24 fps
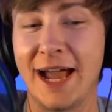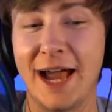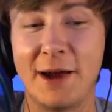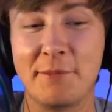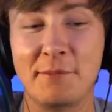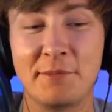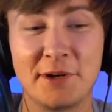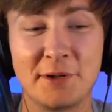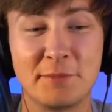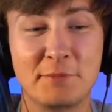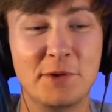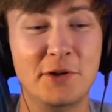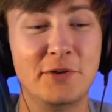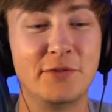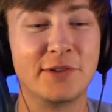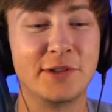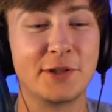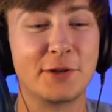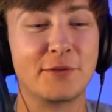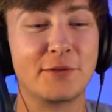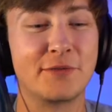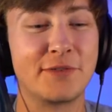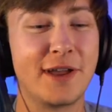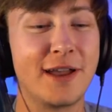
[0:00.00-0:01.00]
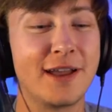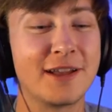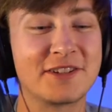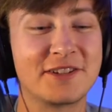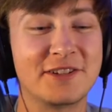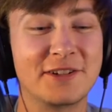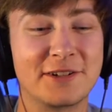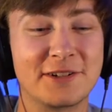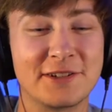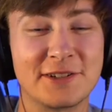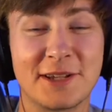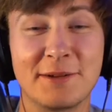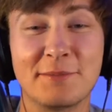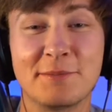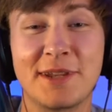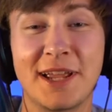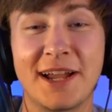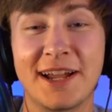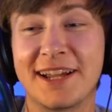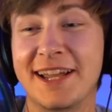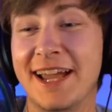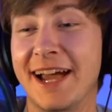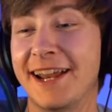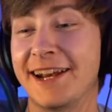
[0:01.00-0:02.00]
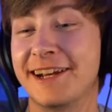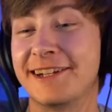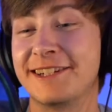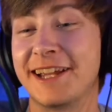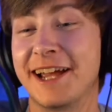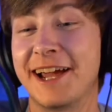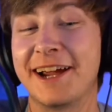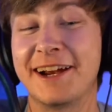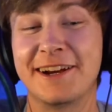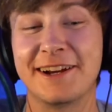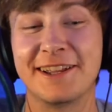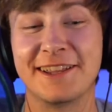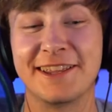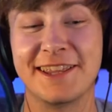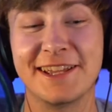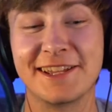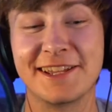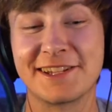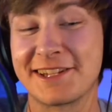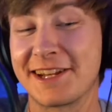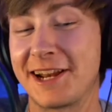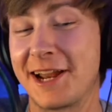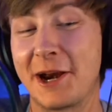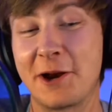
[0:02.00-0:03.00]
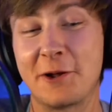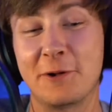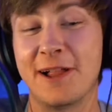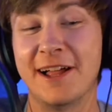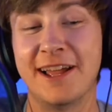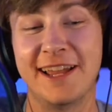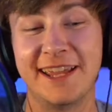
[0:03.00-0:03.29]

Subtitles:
I'm going to move a little faster because I'm kind of tired of this, and I don't